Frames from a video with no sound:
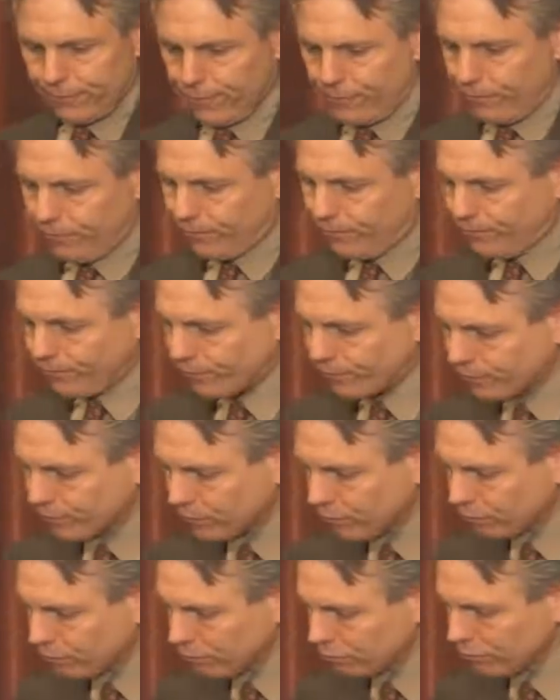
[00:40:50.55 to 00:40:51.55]

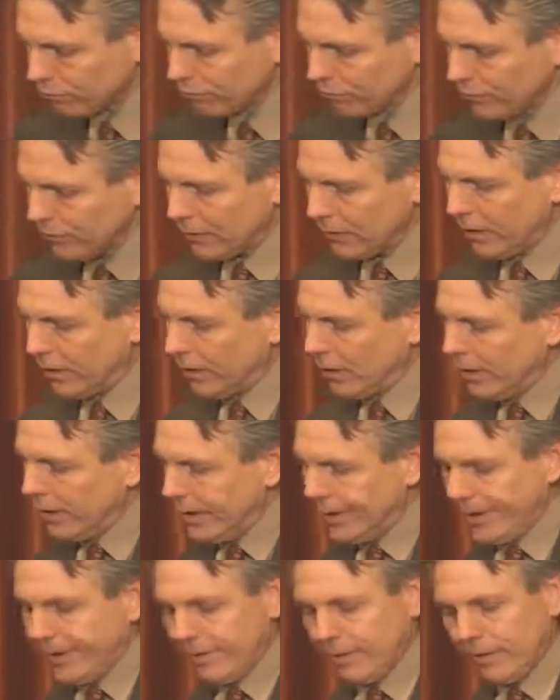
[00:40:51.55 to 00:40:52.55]

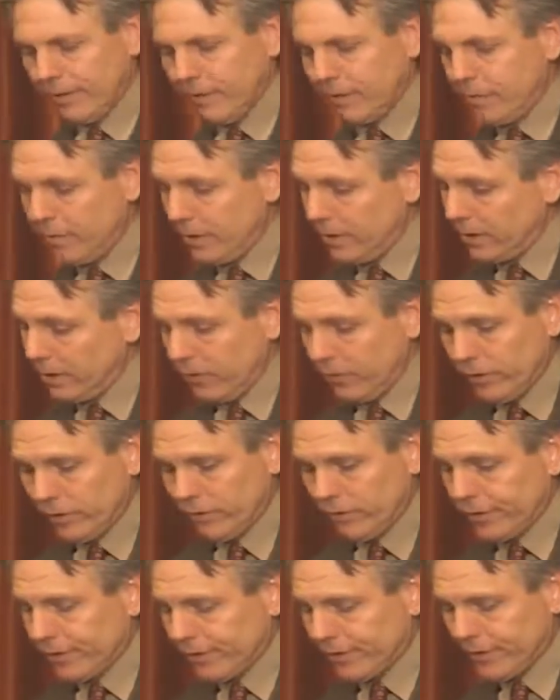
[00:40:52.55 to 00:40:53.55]
And that seems to be the only
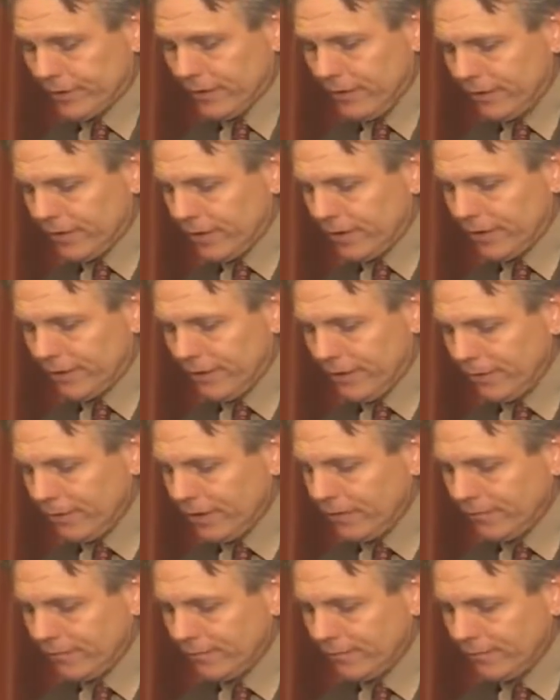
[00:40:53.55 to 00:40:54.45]
real significance of it.